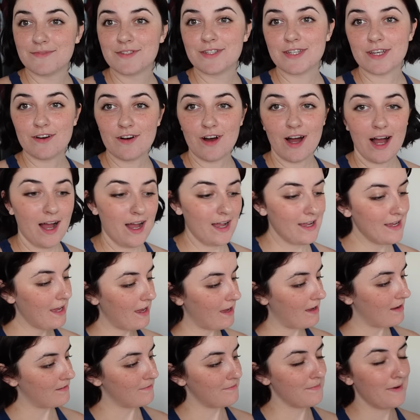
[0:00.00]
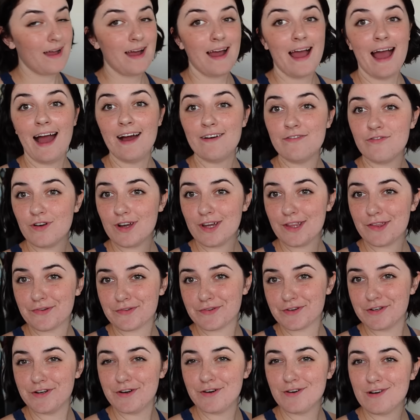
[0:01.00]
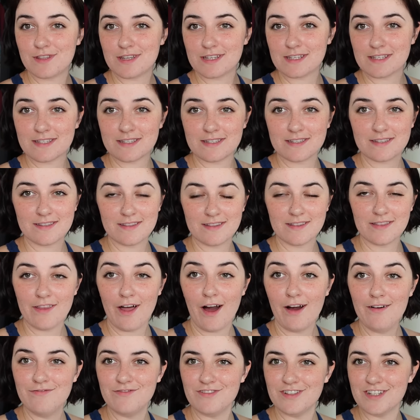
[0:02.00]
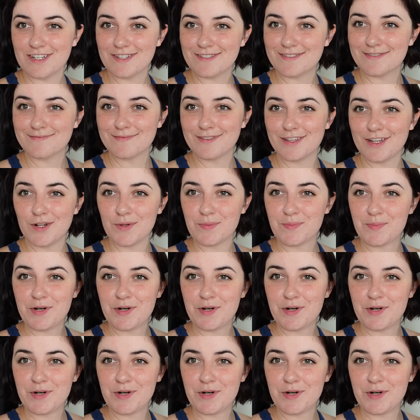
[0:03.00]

So I am halfway through this lovely little